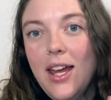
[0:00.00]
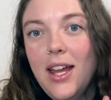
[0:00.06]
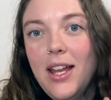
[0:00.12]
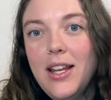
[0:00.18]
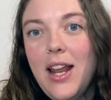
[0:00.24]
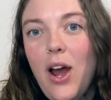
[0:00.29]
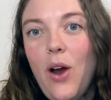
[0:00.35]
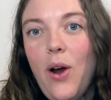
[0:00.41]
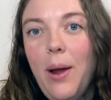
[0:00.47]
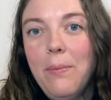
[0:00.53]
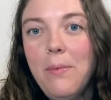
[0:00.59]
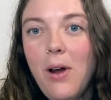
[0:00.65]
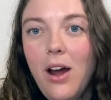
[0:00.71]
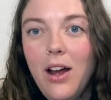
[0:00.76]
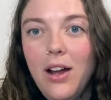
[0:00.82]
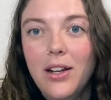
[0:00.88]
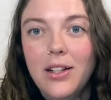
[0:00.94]
Now, I'm
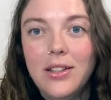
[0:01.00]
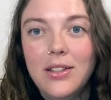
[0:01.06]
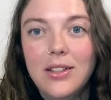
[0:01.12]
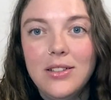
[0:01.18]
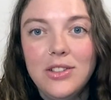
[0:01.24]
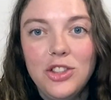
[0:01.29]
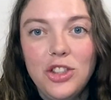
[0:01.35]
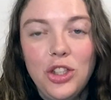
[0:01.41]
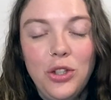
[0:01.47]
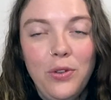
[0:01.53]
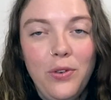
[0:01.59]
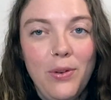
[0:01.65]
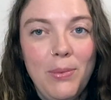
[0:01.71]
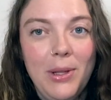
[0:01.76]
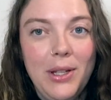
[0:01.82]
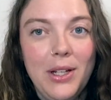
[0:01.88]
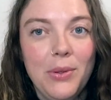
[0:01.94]
not too
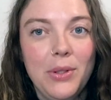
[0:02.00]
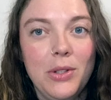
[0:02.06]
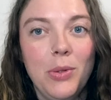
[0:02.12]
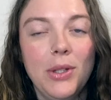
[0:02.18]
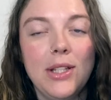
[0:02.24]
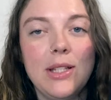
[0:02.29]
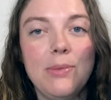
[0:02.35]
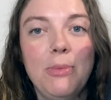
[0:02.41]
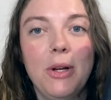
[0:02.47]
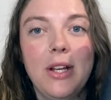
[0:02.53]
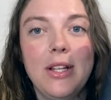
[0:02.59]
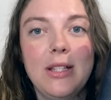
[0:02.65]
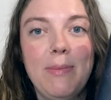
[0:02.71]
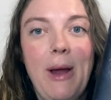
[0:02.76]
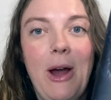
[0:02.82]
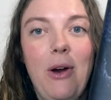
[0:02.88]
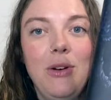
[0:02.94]
familiar with what this book is
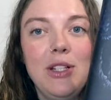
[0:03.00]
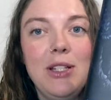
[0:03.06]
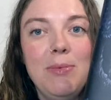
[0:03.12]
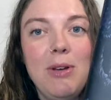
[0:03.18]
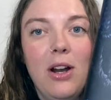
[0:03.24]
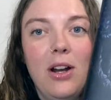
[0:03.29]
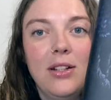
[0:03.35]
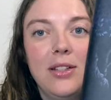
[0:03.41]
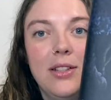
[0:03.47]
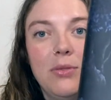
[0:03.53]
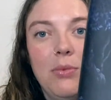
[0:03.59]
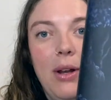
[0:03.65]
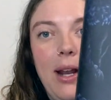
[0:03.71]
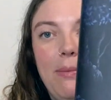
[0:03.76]
about. To be honest, it's one I